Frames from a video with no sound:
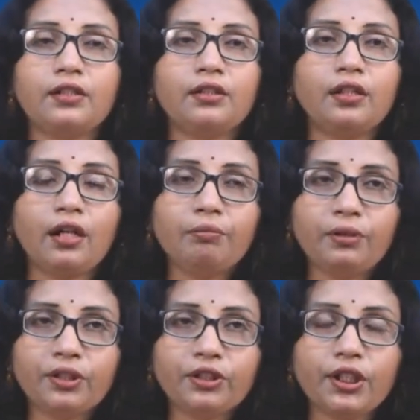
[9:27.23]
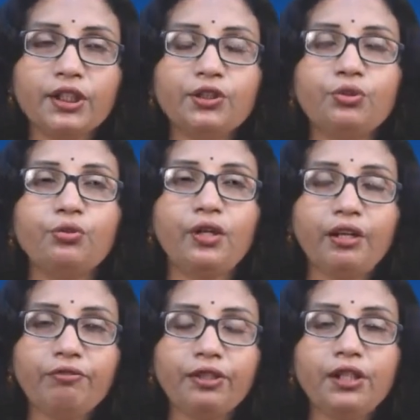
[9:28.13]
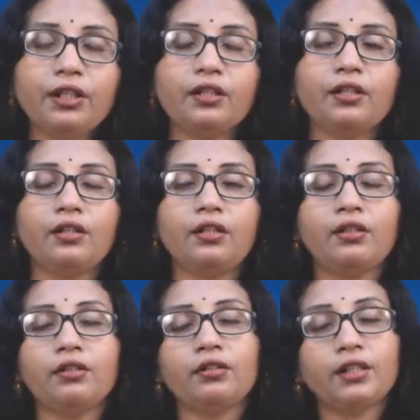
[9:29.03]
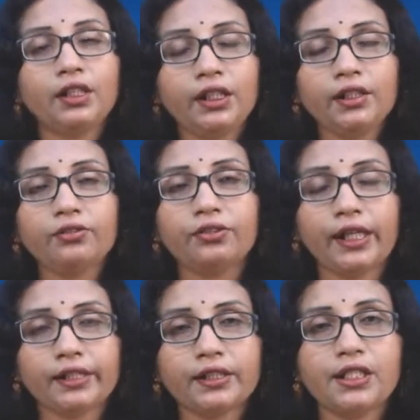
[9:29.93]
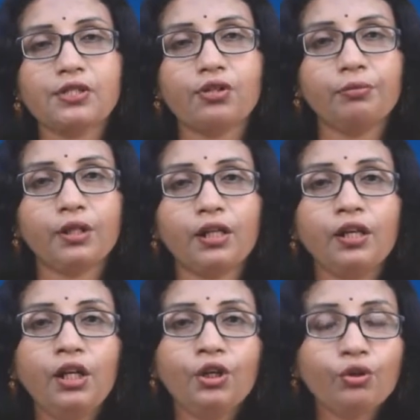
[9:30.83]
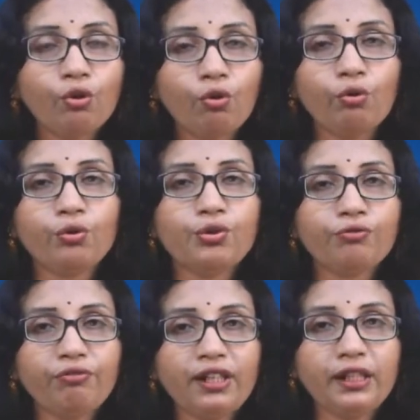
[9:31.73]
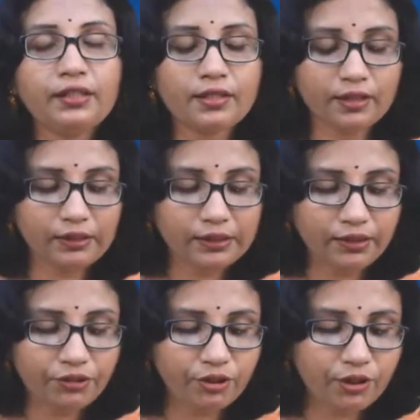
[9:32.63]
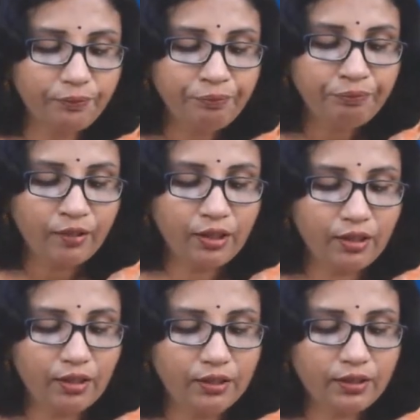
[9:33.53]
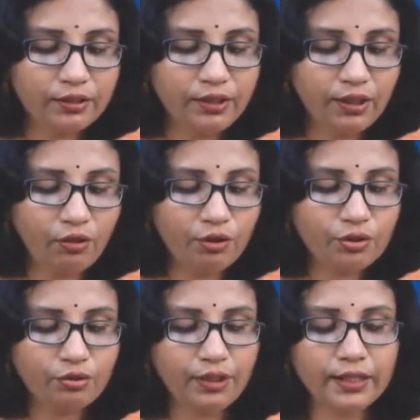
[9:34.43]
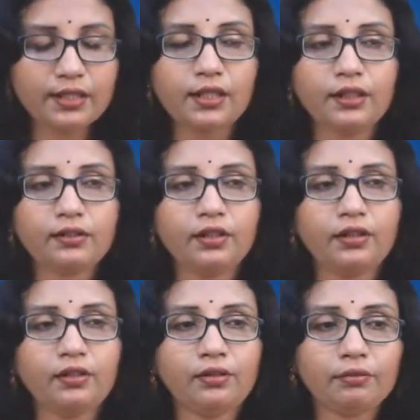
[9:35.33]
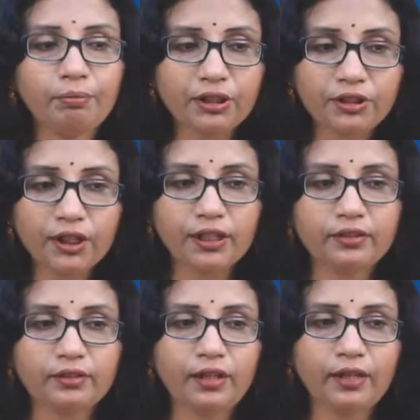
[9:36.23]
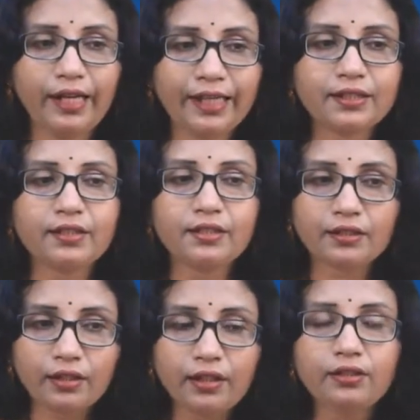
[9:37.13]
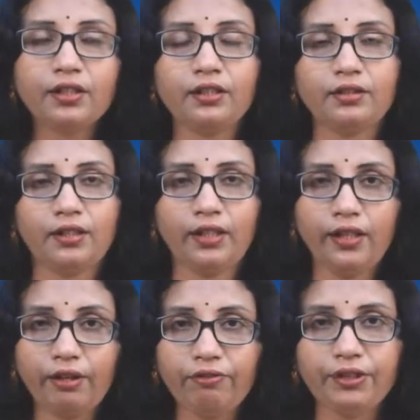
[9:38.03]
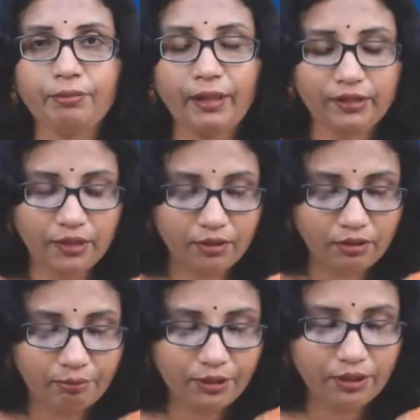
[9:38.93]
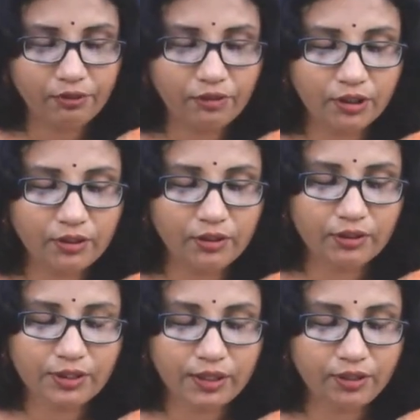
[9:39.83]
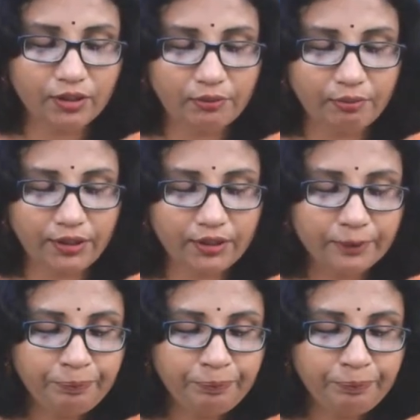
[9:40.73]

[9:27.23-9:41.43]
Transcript: gram panchayat to levy, collect taxes from the tolls, fees, etc. Then also assign panchayat the taxes collected and levied by the government of the state government.